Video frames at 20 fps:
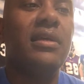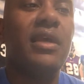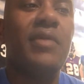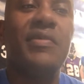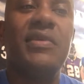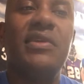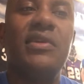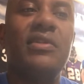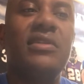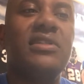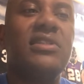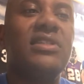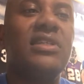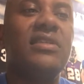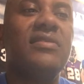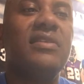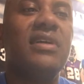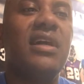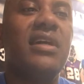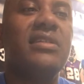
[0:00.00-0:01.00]
And we know the Son
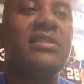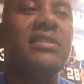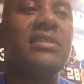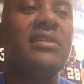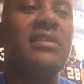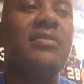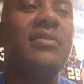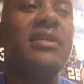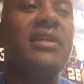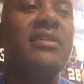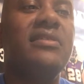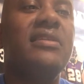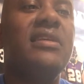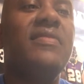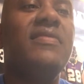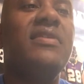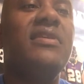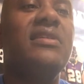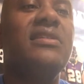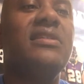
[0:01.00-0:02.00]
of God is come and hath
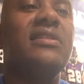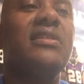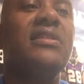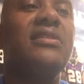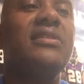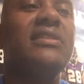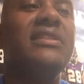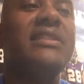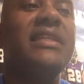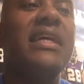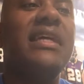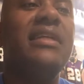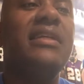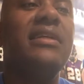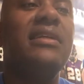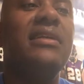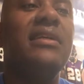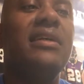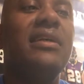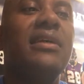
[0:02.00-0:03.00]
given us an
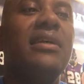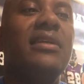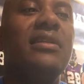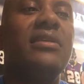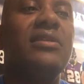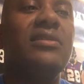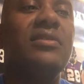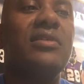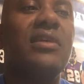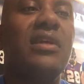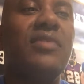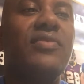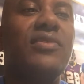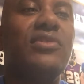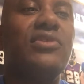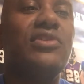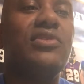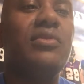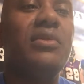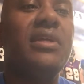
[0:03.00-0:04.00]
understanding." This is
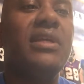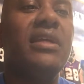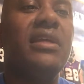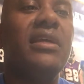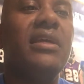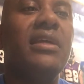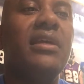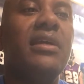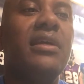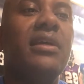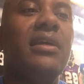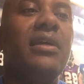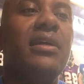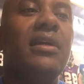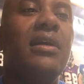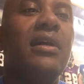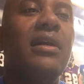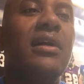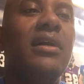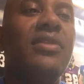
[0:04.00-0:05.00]
verse 20.
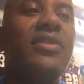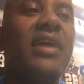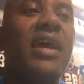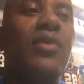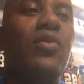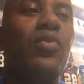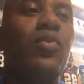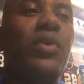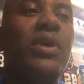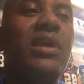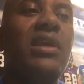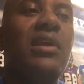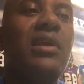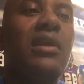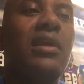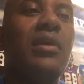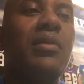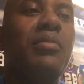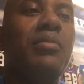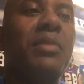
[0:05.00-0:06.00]
"That
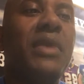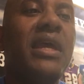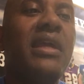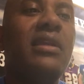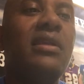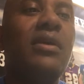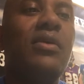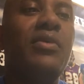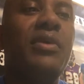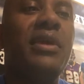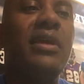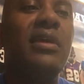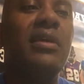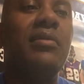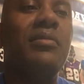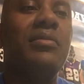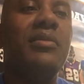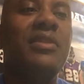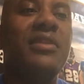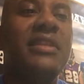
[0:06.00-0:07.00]
we may know
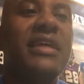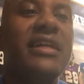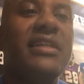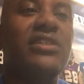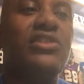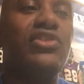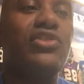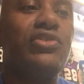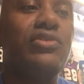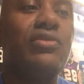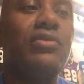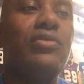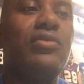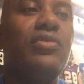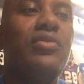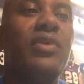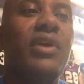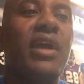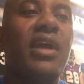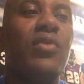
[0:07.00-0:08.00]
him that is
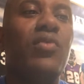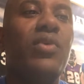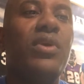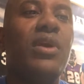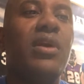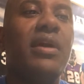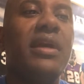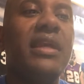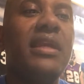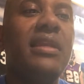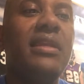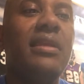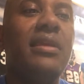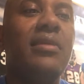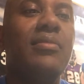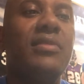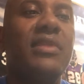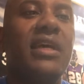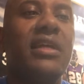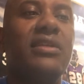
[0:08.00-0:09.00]
true, and we are in
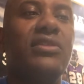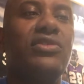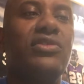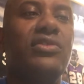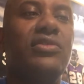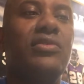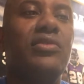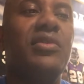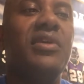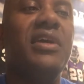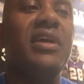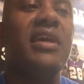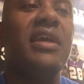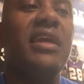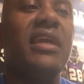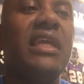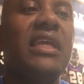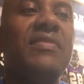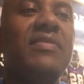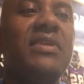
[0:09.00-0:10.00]
him that is true,
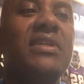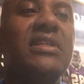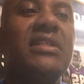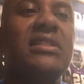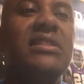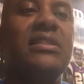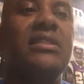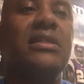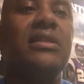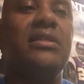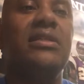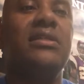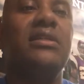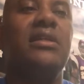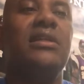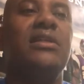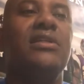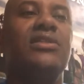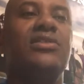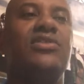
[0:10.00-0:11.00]
even in his Son,
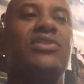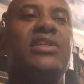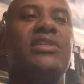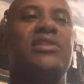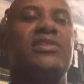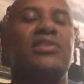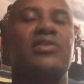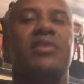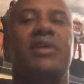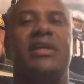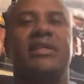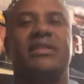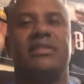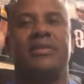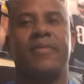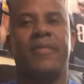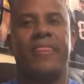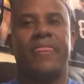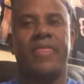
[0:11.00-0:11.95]
Jesus Christ."